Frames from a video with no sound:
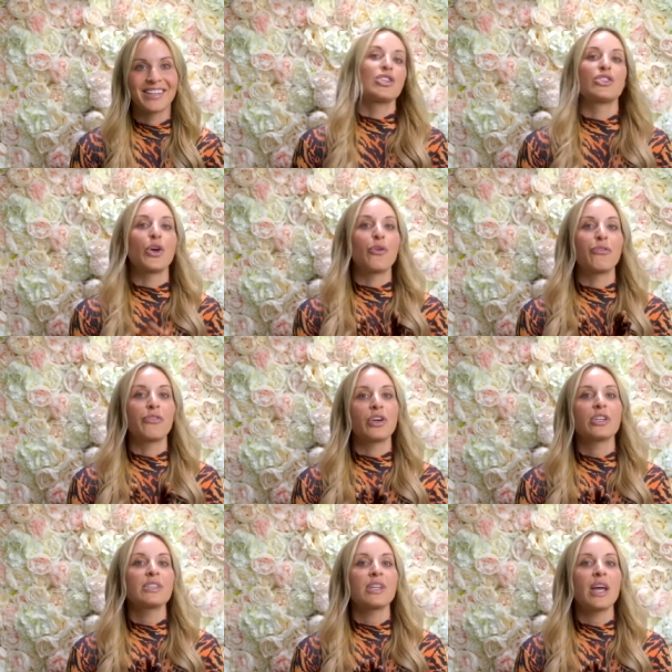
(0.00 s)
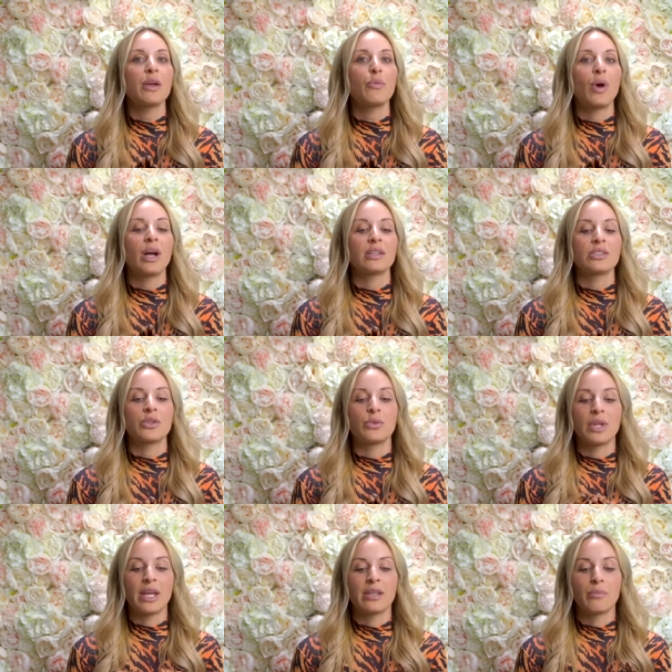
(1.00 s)
So first I want to
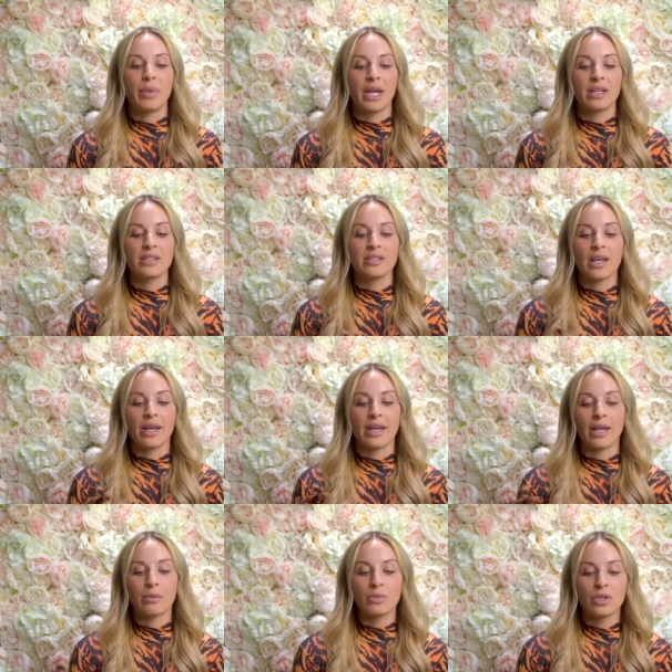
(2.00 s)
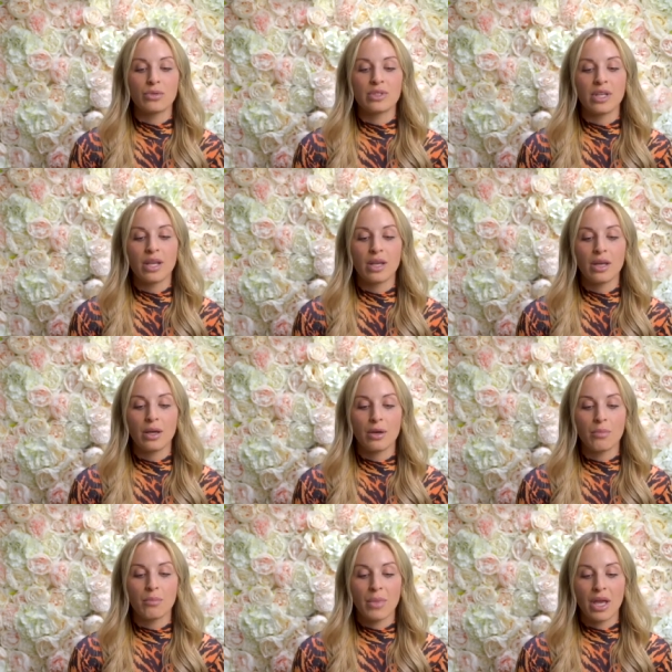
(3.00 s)
lay the base. I am using
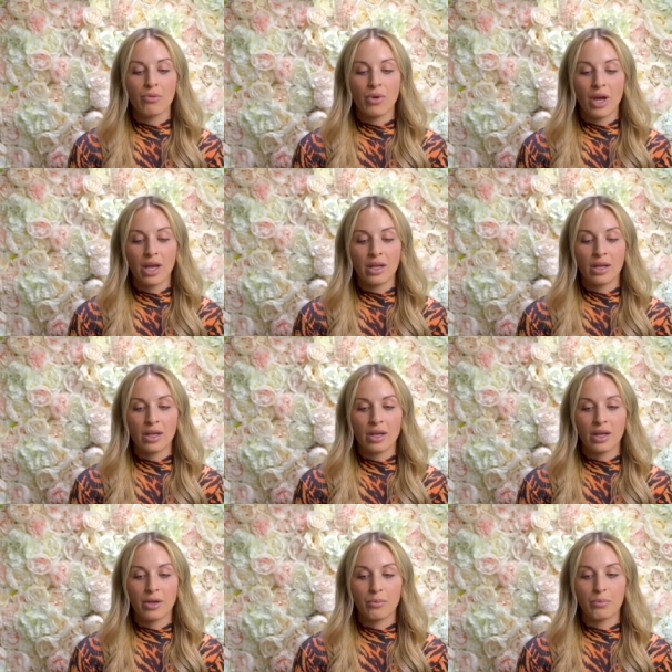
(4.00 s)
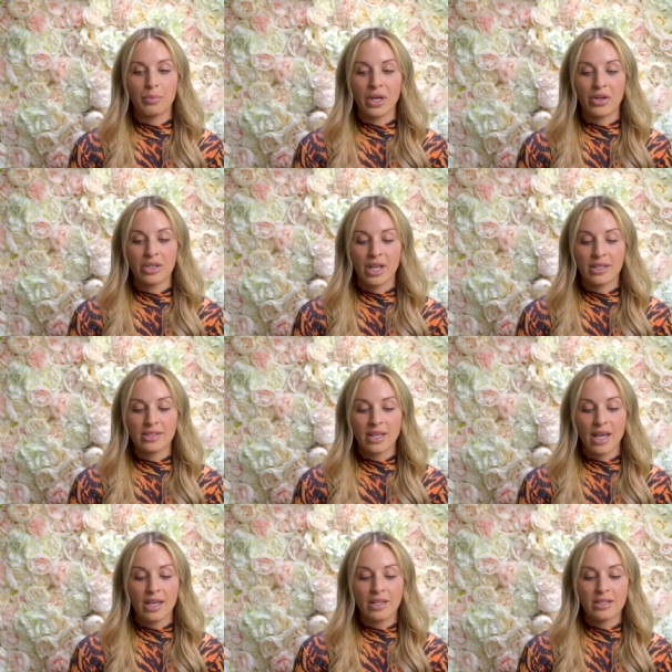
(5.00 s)
Mehron um, Paradise
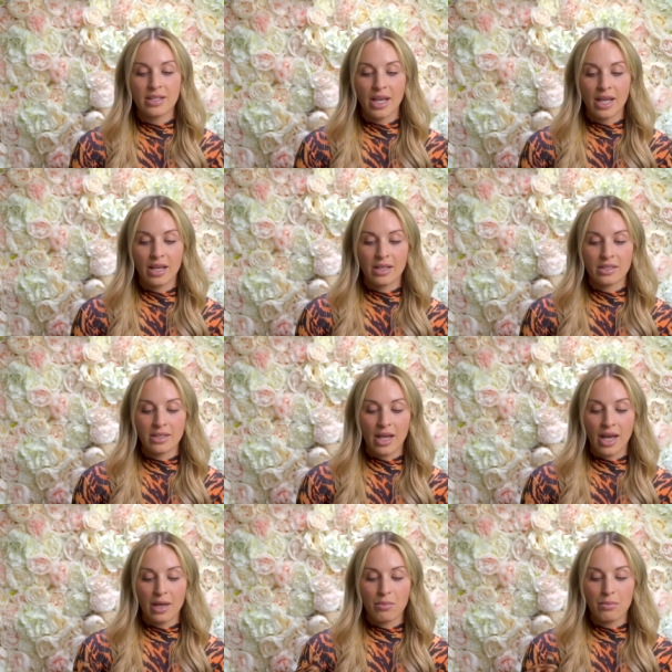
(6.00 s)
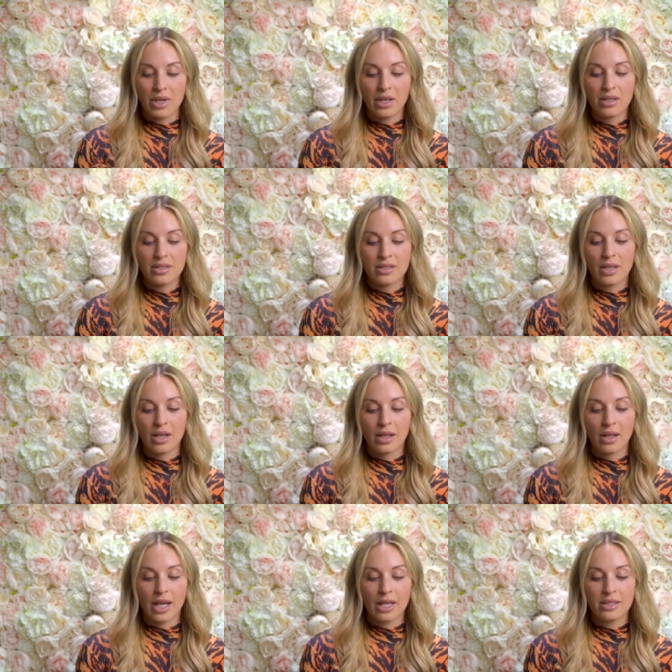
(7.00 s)
Cakes and I mix a
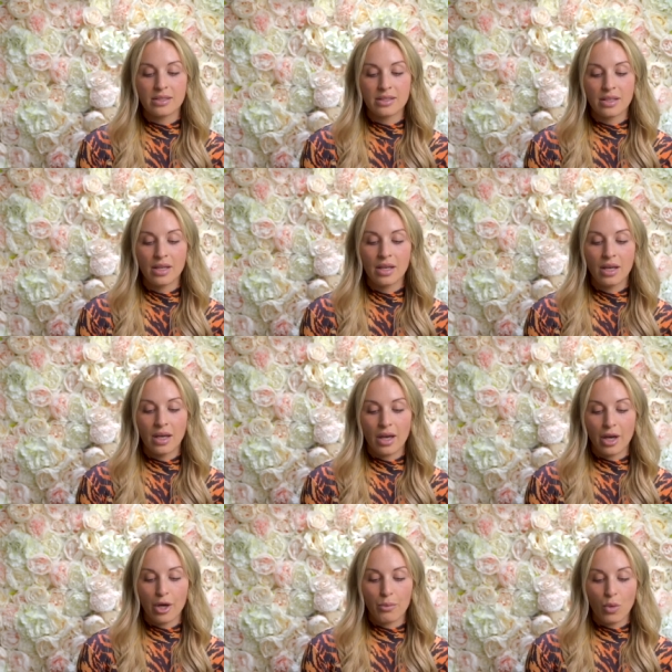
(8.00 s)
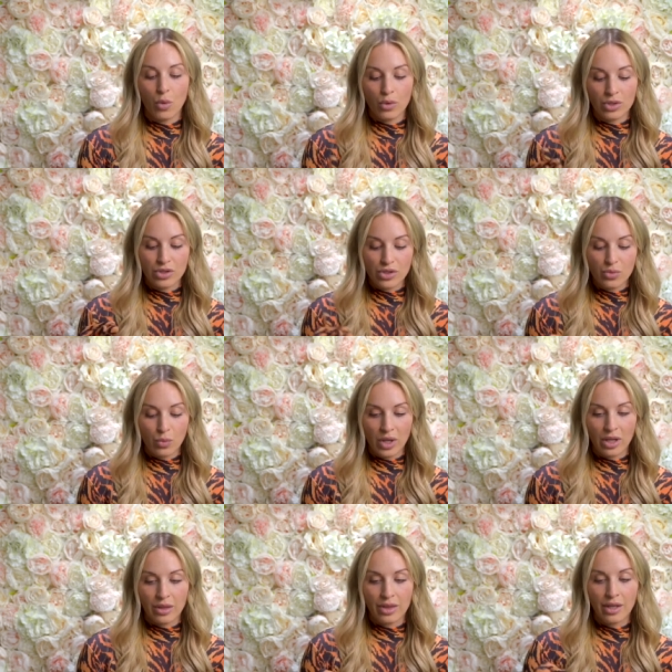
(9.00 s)
light um, orange
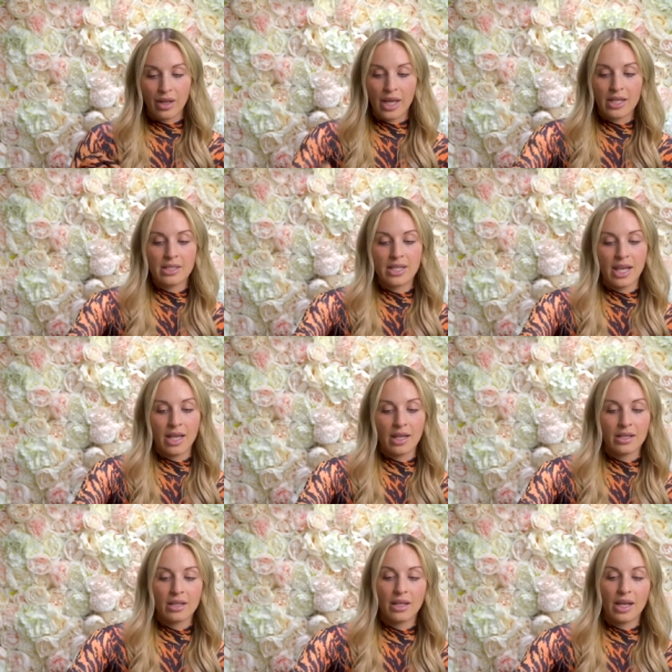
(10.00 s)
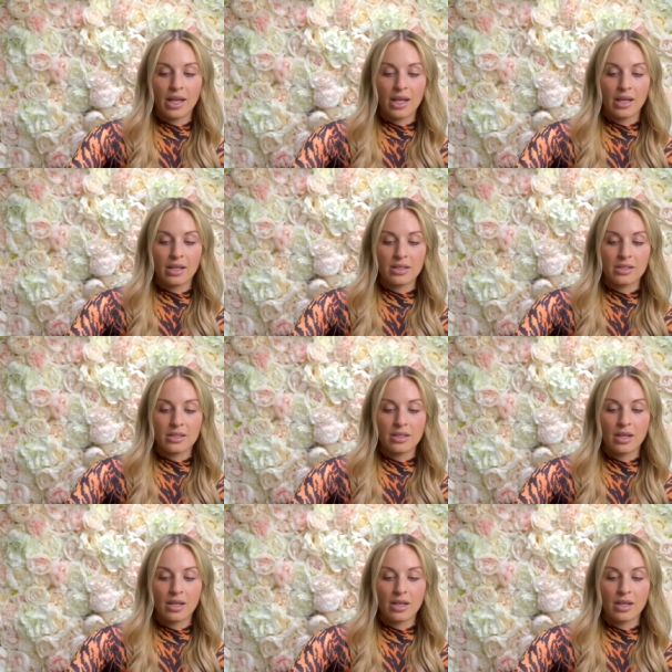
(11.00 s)
with the light tan and